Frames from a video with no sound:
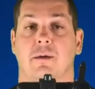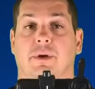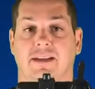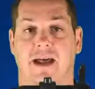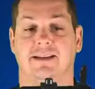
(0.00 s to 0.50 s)

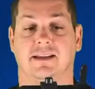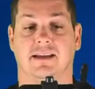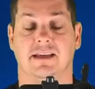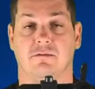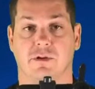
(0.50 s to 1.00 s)
But that is the
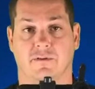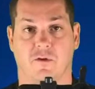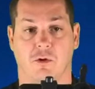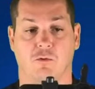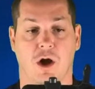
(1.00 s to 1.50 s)
key. When you're
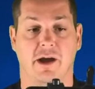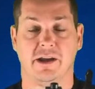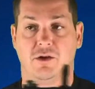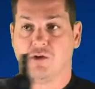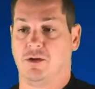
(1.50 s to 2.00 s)
forward
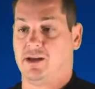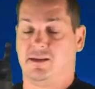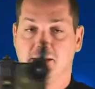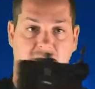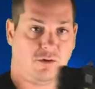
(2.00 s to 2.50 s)
walking, don't go like
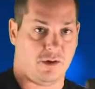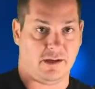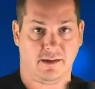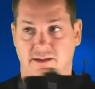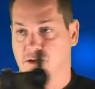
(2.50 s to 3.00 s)
this, don't go
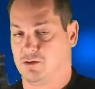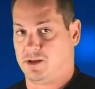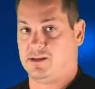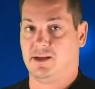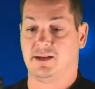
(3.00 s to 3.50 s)
like this, don't go
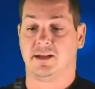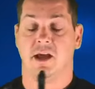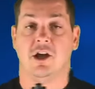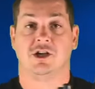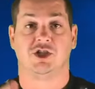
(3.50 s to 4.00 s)
like this.
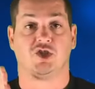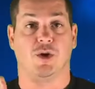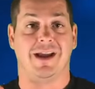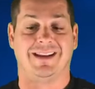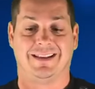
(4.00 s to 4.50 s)

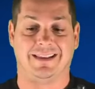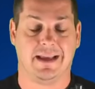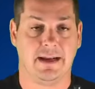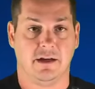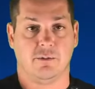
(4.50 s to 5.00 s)
Straight linear